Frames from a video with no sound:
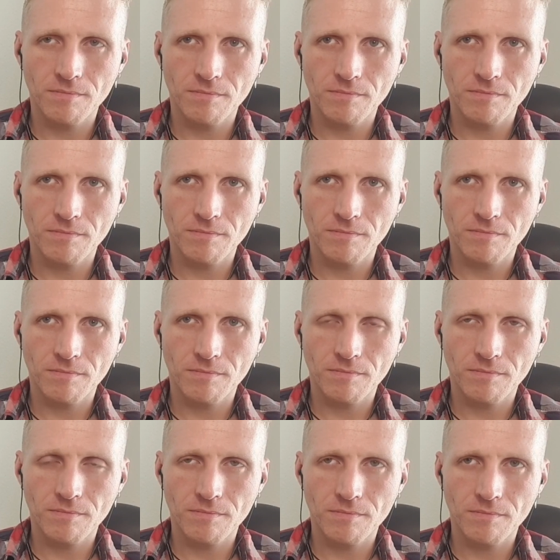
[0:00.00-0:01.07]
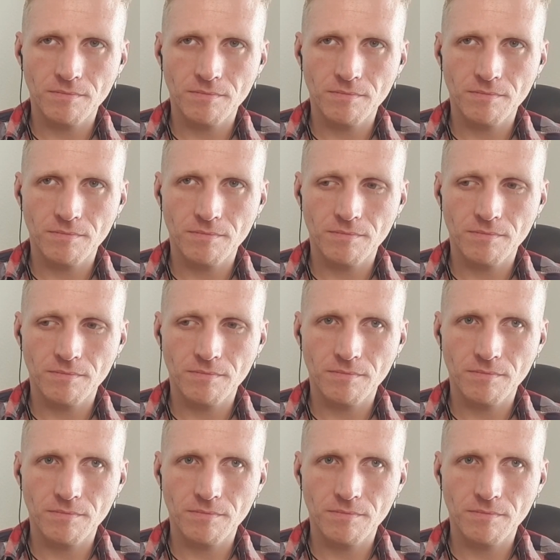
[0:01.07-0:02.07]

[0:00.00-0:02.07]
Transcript: [no speech]